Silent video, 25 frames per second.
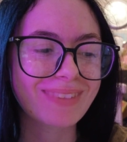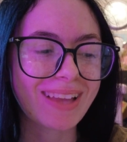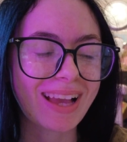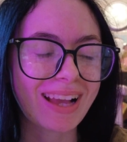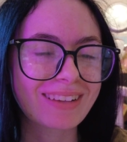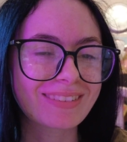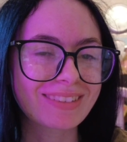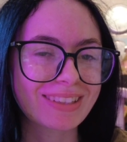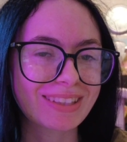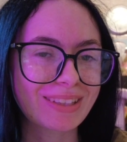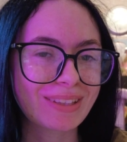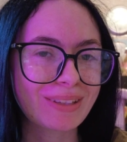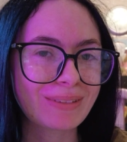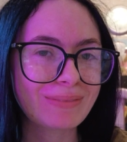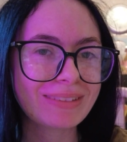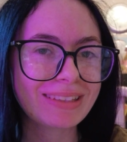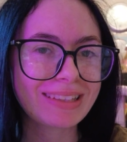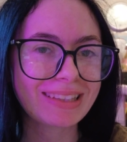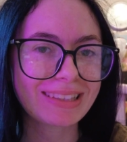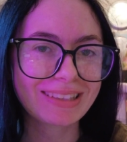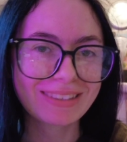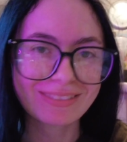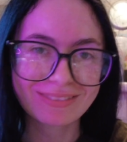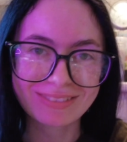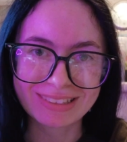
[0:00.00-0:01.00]
I really hope you
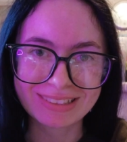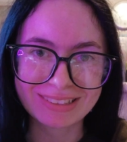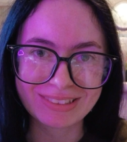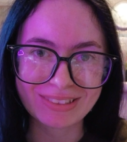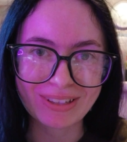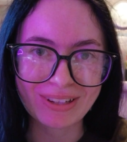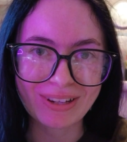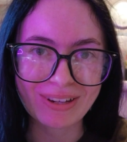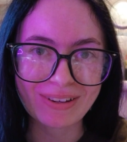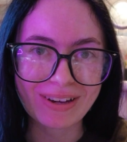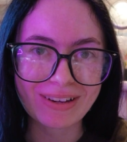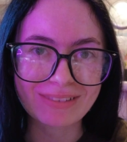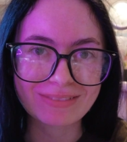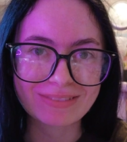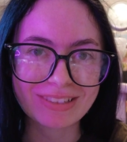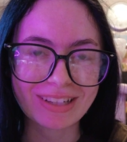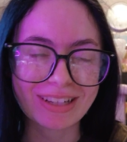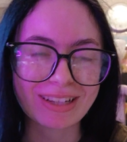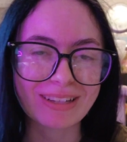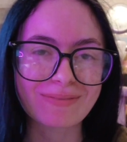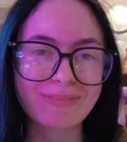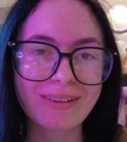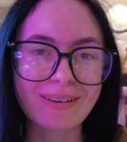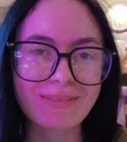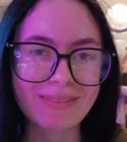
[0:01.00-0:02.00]
like the video. I'm
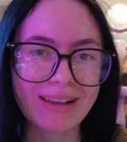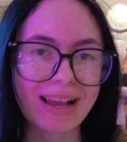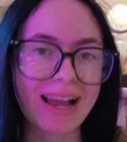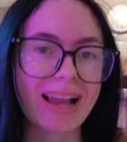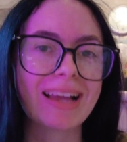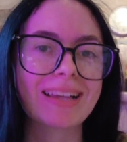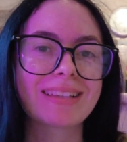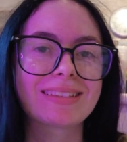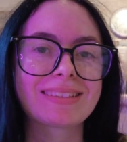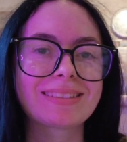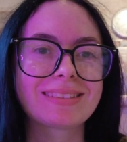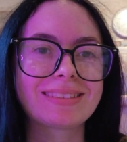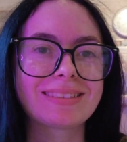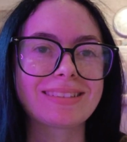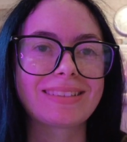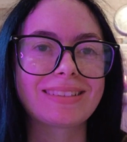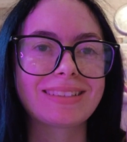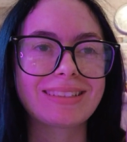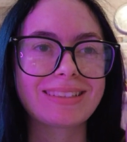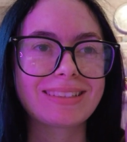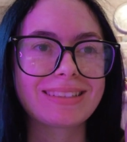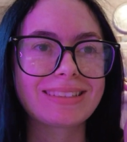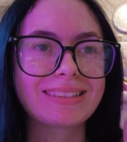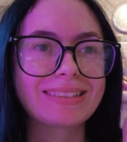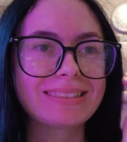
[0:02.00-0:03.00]
trying my best
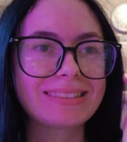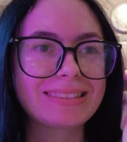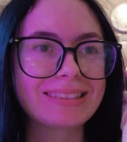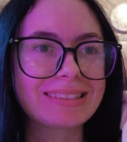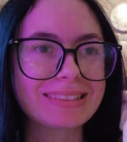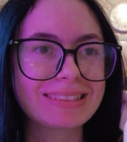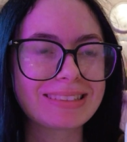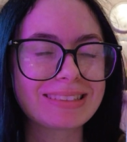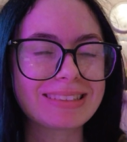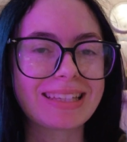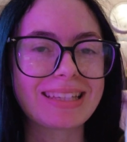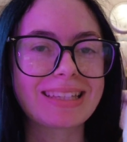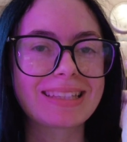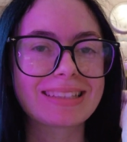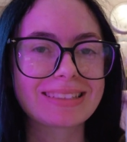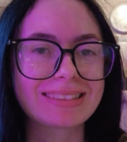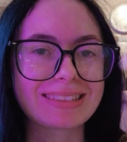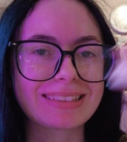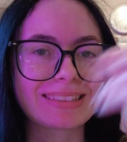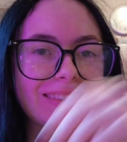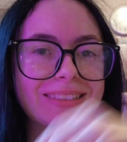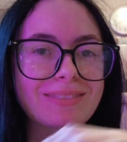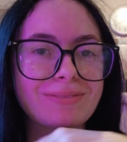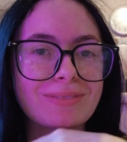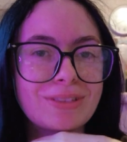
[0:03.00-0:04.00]
to stay
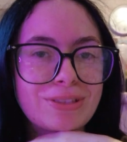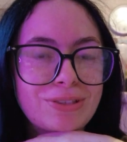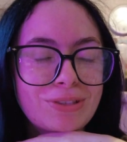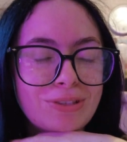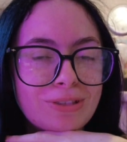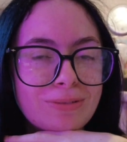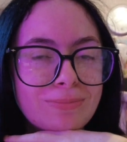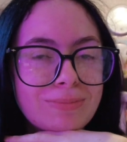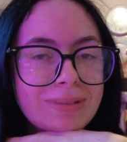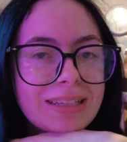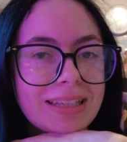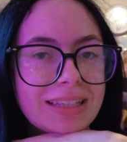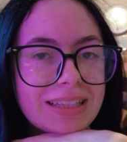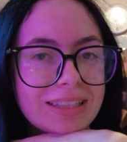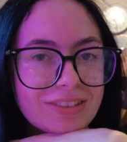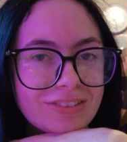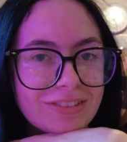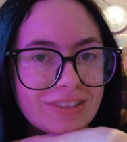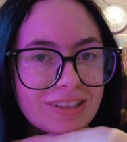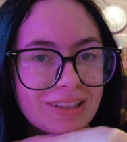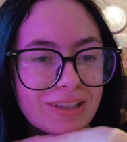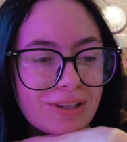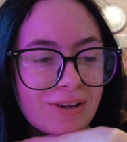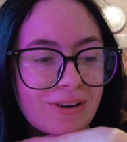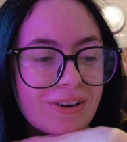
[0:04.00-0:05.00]
consistent with YouTube, but it is
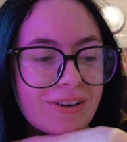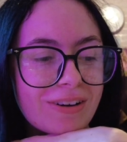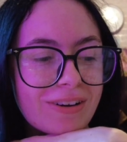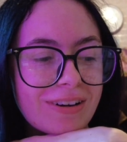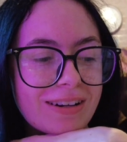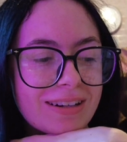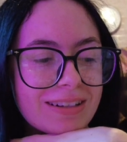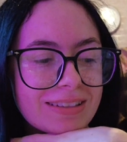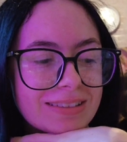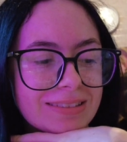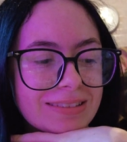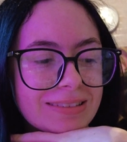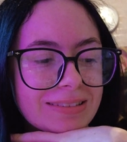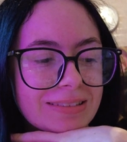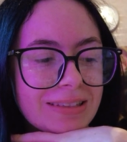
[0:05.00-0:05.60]
really hard.